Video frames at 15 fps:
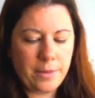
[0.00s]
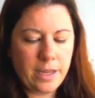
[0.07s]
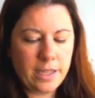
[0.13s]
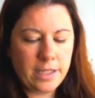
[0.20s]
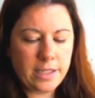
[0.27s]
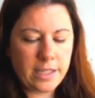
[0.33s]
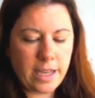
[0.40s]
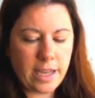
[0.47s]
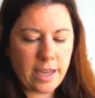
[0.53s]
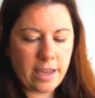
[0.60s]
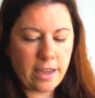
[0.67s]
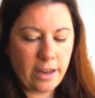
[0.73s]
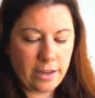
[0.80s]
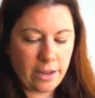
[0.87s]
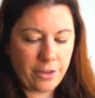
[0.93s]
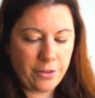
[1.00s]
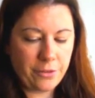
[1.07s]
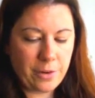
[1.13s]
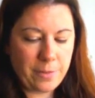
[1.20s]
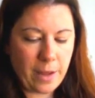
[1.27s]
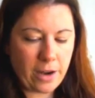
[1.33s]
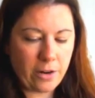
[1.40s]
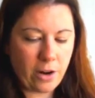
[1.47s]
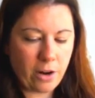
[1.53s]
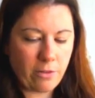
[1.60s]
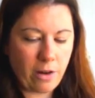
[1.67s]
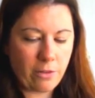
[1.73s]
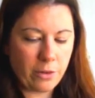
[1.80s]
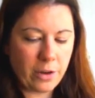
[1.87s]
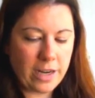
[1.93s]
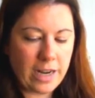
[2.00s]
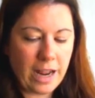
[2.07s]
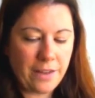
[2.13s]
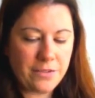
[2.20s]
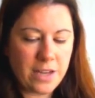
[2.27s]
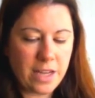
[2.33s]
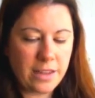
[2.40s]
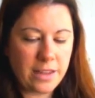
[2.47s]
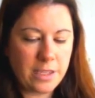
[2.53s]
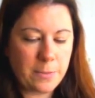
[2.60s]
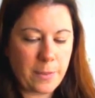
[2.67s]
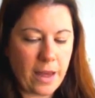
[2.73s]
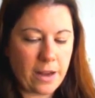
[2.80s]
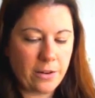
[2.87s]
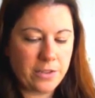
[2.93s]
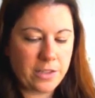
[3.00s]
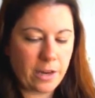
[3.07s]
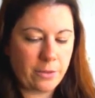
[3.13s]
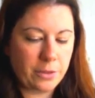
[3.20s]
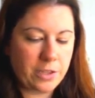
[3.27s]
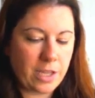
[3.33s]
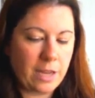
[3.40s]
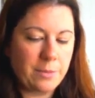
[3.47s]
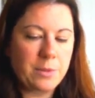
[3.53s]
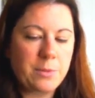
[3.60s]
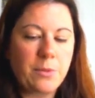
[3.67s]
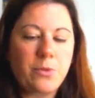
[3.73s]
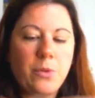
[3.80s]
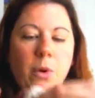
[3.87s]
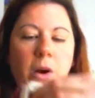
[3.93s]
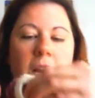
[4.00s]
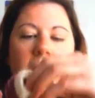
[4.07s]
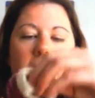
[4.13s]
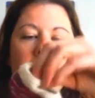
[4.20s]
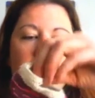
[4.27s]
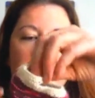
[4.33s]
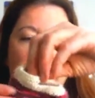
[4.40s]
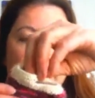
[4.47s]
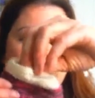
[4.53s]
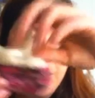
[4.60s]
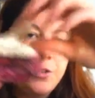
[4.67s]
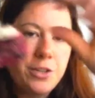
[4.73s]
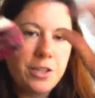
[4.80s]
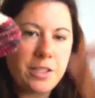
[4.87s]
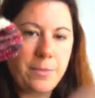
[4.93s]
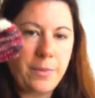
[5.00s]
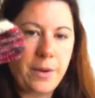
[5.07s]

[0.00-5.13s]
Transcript: It's another free pattern on Ravelry, and I've knit this pattern several times before, and they're just a